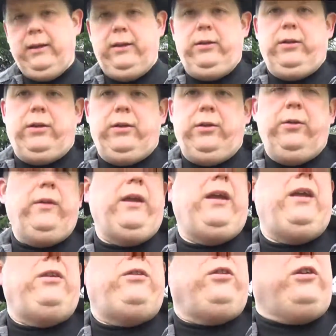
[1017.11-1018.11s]
You could do
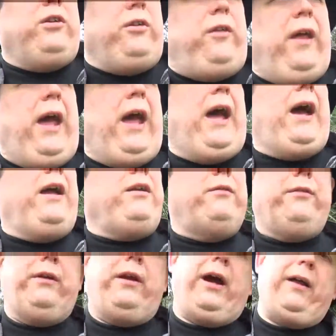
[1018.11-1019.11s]
this, you could do that. You
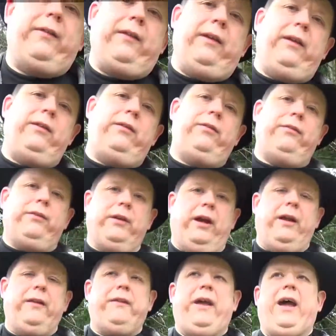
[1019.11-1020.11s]
forgot this, you
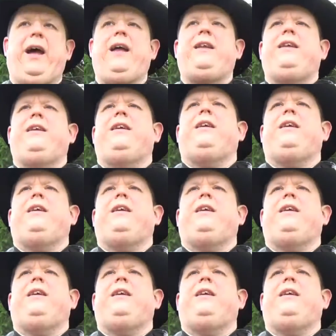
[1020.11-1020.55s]
forgot that.